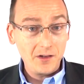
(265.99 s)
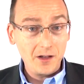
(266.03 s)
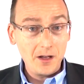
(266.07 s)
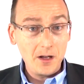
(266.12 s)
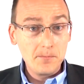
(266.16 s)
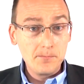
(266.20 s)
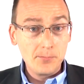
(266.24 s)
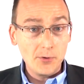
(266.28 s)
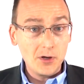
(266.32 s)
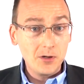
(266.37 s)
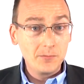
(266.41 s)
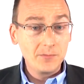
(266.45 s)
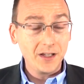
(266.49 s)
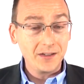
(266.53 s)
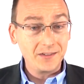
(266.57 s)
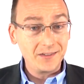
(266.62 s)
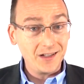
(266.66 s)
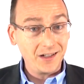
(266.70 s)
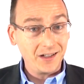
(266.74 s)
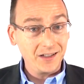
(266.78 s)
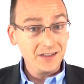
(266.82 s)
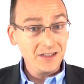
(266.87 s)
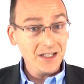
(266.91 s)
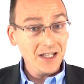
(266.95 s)
And boom, they
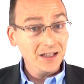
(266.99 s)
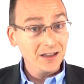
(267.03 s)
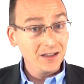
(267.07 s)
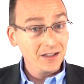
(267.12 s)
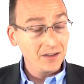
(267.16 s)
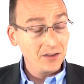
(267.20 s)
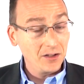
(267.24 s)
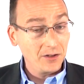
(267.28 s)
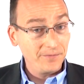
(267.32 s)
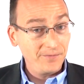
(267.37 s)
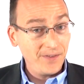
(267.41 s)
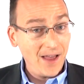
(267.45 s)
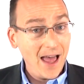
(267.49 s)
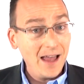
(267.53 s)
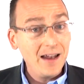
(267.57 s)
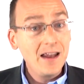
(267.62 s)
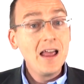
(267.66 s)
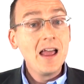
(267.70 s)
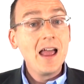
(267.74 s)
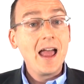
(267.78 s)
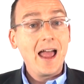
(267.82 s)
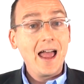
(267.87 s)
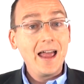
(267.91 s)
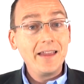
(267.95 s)
stuck a needle in their fat
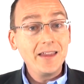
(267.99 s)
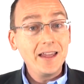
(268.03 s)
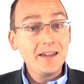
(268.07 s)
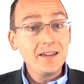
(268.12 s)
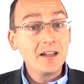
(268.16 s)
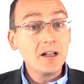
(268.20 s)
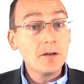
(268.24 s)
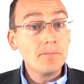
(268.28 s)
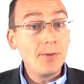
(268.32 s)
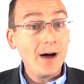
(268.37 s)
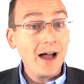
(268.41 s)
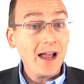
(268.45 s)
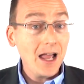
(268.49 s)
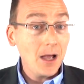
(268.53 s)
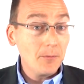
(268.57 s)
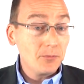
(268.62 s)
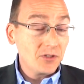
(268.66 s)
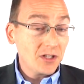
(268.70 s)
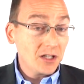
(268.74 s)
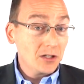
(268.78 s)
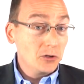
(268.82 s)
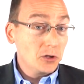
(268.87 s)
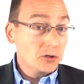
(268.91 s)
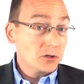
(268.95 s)
and they did a
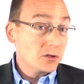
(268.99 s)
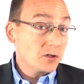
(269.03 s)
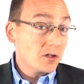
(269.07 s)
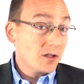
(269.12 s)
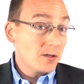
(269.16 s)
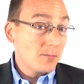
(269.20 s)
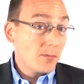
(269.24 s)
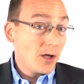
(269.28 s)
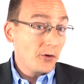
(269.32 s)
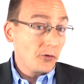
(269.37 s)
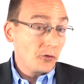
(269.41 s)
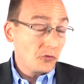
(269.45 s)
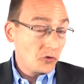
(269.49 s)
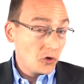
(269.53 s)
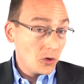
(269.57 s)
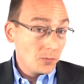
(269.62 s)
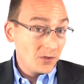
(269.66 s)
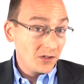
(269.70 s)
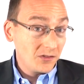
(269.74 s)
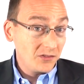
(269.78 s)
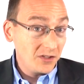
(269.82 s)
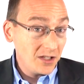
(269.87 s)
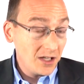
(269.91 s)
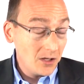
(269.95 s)
biopsy, looked under the microscope
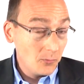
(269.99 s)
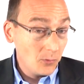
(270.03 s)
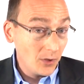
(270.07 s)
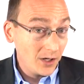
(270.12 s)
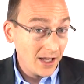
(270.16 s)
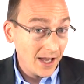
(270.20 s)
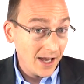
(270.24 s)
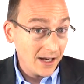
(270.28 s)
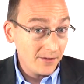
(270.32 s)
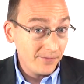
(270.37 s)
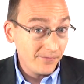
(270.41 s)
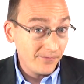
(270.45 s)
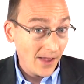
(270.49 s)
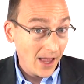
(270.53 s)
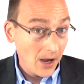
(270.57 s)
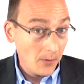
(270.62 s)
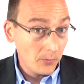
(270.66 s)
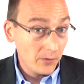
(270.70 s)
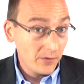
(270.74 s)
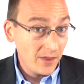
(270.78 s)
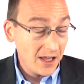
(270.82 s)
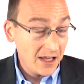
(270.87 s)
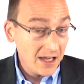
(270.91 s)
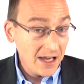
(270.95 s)
to see what kind of fat
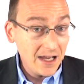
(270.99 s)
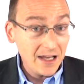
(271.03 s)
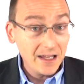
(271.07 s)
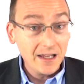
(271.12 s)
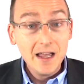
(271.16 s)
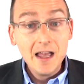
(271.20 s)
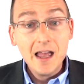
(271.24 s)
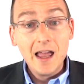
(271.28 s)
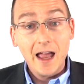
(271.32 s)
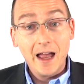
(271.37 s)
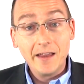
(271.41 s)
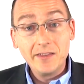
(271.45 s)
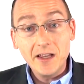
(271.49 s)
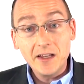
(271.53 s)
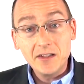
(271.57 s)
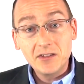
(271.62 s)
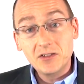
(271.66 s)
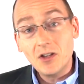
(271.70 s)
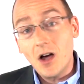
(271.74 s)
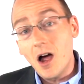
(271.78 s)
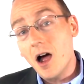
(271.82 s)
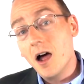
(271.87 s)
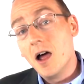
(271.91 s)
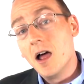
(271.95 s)
were they eating. And they
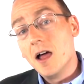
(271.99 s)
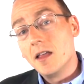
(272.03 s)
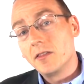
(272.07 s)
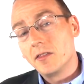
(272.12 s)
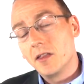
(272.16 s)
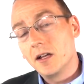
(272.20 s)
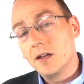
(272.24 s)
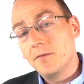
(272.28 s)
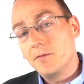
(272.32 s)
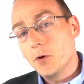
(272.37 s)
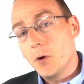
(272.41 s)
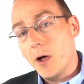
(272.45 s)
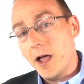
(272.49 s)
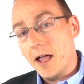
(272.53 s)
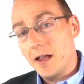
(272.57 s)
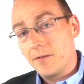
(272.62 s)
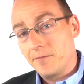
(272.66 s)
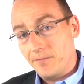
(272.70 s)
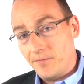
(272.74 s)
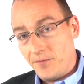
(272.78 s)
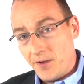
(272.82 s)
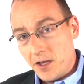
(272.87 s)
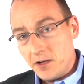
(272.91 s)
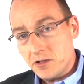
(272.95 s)
saw that if you
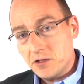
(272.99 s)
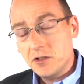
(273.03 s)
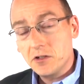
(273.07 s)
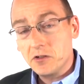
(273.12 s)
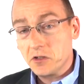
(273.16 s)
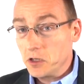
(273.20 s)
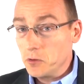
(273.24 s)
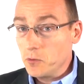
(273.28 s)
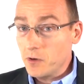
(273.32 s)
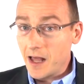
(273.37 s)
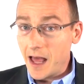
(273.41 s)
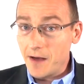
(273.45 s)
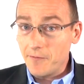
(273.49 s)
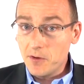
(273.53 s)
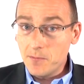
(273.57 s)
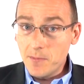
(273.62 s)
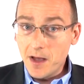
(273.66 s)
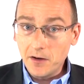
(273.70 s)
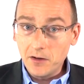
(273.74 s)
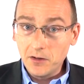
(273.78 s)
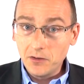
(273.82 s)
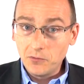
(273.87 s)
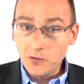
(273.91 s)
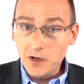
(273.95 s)
ate fish, you would have
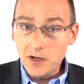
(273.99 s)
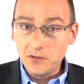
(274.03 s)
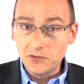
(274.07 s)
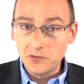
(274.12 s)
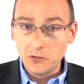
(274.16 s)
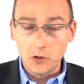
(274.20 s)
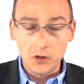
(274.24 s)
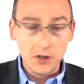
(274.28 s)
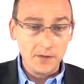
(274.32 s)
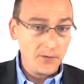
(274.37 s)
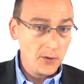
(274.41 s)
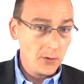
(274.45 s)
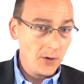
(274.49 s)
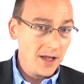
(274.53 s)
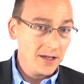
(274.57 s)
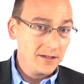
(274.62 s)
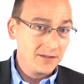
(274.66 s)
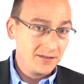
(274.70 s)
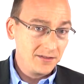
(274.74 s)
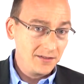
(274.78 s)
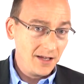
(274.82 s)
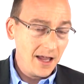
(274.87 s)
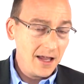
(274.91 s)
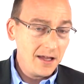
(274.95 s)
omega-3 stored. If you ate
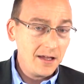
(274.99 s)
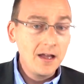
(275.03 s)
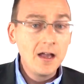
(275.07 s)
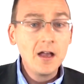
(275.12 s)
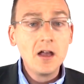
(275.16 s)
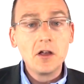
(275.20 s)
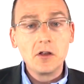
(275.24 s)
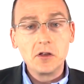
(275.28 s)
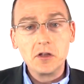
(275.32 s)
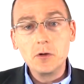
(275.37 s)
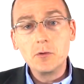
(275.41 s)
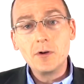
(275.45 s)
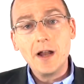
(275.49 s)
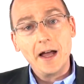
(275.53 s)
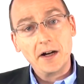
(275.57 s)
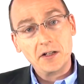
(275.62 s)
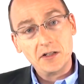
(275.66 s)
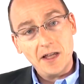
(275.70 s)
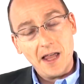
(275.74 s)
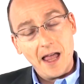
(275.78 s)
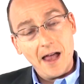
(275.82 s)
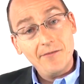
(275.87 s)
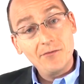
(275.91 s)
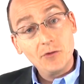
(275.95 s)
steak, you would
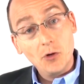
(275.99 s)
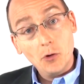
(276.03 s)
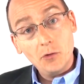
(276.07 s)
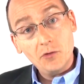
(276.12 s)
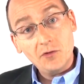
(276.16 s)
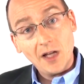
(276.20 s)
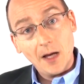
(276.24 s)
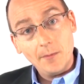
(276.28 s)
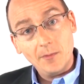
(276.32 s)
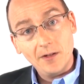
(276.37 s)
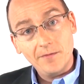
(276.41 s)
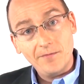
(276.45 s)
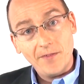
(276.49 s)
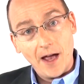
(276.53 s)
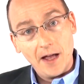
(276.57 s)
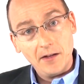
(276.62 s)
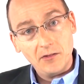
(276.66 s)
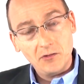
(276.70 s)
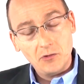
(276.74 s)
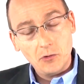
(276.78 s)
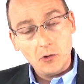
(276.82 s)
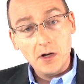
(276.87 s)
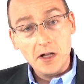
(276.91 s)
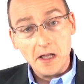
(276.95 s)
actually have those types of
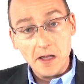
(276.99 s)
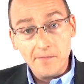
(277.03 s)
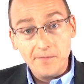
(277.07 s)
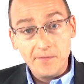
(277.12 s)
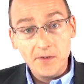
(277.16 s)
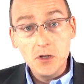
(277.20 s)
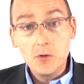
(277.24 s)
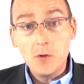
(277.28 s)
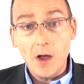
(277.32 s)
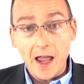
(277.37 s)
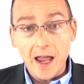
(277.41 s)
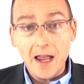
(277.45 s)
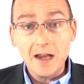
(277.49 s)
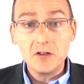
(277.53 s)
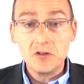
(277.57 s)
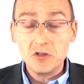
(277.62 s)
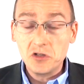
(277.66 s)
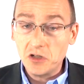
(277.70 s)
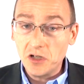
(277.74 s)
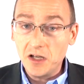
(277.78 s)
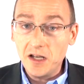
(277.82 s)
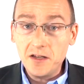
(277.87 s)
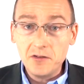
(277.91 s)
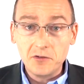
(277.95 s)
fats stored. If you ate
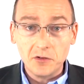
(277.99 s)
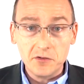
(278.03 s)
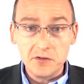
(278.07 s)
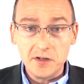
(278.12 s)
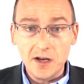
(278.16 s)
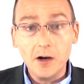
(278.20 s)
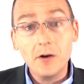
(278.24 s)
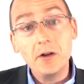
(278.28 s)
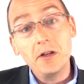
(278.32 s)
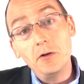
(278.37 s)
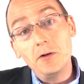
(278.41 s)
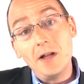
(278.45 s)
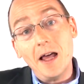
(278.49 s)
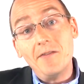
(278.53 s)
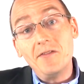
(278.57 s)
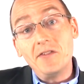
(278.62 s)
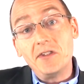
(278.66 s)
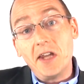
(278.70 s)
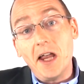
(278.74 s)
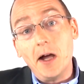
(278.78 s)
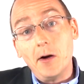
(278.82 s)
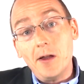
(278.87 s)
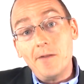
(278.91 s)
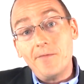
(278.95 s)
cheese or dairy, you'd have
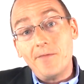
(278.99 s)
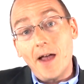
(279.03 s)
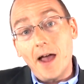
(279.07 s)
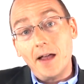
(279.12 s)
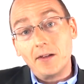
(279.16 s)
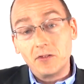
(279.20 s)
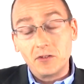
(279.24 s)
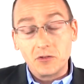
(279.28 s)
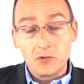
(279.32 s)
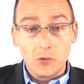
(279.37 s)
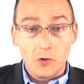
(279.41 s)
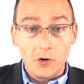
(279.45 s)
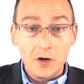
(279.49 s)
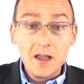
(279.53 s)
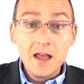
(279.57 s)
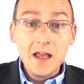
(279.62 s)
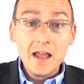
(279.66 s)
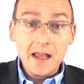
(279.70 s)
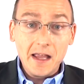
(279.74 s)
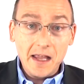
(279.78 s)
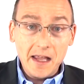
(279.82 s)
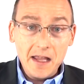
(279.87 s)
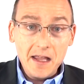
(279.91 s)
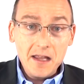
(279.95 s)
dairy fat stored
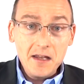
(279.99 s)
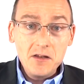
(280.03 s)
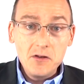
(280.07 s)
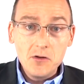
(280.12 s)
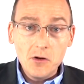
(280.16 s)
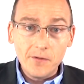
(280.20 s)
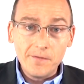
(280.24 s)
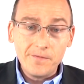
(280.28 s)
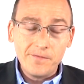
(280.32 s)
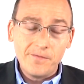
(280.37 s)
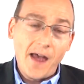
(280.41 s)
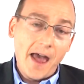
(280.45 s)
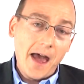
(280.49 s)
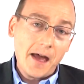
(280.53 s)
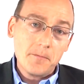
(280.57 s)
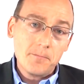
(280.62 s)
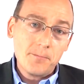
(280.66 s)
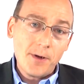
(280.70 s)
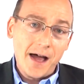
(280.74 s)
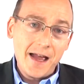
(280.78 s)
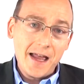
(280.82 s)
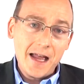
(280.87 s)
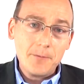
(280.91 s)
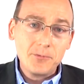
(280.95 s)
in your fat
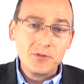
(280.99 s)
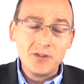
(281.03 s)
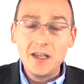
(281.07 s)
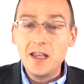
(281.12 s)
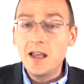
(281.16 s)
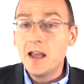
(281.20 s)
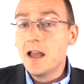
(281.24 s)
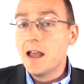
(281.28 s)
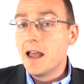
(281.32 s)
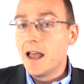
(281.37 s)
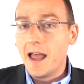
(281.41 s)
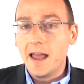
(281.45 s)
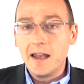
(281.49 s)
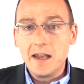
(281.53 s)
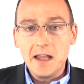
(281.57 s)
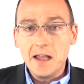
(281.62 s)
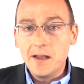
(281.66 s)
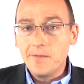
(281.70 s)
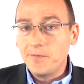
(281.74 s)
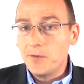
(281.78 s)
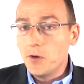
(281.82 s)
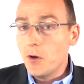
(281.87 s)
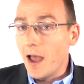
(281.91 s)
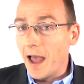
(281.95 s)
biopsy. And
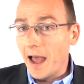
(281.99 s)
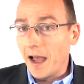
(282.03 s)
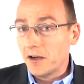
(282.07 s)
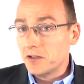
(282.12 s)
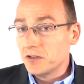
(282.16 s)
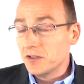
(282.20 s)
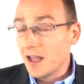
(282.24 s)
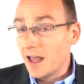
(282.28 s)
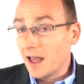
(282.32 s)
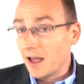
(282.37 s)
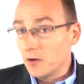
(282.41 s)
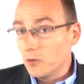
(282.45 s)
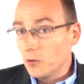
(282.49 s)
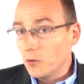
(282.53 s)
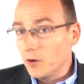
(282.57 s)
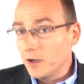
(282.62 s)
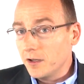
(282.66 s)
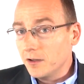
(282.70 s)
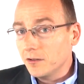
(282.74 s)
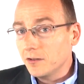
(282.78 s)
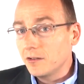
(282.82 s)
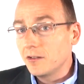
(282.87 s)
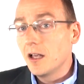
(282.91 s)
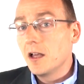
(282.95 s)
if you actually had
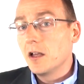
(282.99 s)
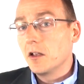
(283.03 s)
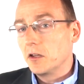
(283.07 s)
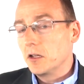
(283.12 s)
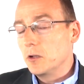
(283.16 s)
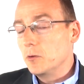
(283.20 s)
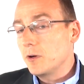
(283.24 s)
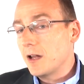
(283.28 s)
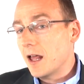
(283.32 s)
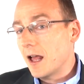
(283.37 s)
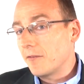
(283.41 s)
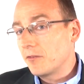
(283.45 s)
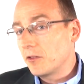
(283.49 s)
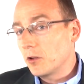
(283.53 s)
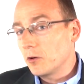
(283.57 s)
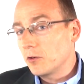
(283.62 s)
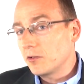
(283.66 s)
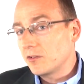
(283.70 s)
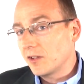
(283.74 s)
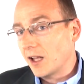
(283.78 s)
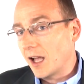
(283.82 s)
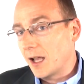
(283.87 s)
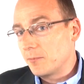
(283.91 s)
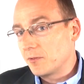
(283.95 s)
oils, you would have
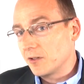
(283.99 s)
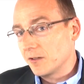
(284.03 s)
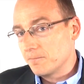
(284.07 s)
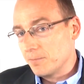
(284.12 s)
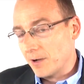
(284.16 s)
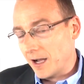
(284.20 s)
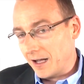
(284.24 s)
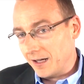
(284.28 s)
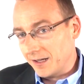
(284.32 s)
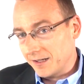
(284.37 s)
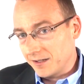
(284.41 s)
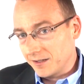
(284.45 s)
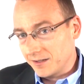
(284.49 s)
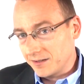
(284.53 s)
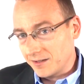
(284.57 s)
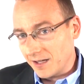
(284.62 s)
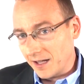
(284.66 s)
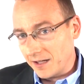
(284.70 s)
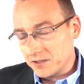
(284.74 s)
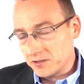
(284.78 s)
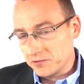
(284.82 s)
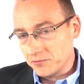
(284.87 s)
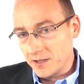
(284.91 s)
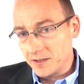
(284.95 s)
those types of
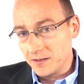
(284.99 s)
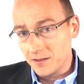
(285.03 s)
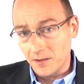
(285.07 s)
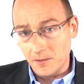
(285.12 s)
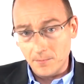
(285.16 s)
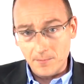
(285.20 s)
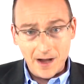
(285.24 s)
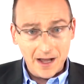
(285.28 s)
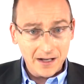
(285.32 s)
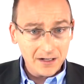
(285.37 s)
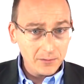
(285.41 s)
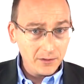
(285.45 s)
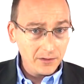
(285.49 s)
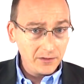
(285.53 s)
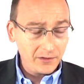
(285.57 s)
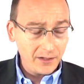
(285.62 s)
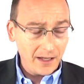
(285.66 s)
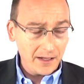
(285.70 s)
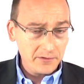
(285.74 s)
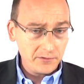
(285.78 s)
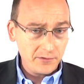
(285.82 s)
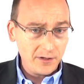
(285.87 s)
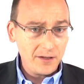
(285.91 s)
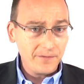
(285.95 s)
polyunsaturated or
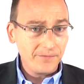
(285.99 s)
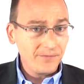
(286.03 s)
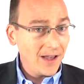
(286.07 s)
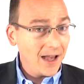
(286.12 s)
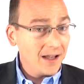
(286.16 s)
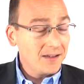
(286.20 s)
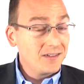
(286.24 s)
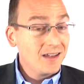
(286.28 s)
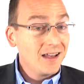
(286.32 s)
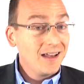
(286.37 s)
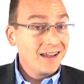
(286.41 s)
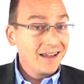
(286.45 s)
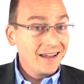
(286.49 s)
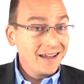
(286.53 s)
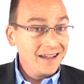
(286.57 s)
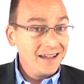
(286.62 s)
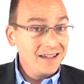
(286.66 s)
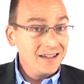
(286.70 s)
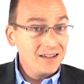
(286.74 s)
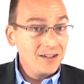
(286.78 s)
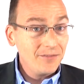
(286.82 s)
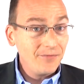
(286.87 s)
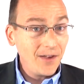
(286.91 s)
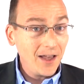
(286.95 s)
monounsaturated fats
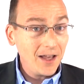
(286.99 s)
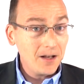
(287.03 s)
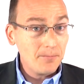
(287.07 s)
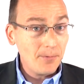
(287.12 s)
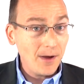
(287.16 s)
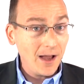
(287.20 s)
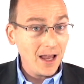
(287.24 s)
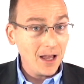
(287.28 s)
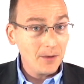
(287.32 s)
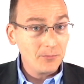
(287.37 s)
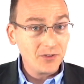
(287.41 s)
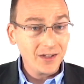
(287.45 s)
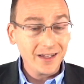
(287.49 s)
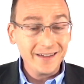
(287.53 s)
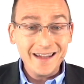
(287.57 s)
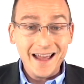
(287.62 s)
in the fat biopsy.